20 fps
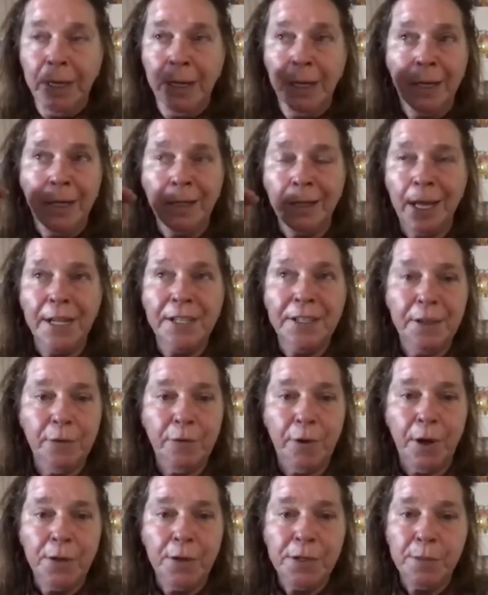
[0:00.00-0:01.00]
an elective
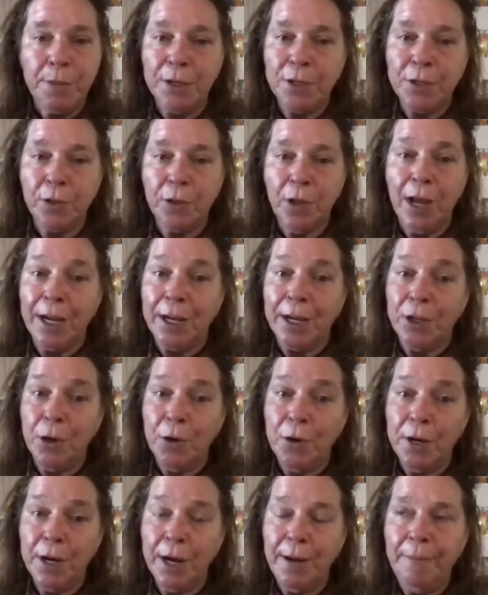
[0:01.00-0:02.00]
all semester long in
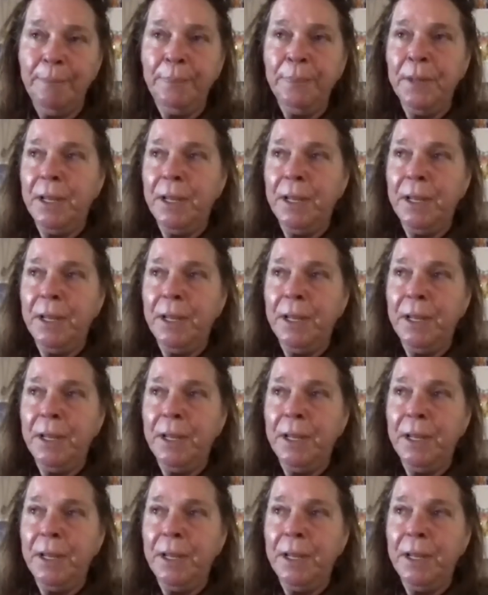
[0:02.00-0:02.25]
yoga,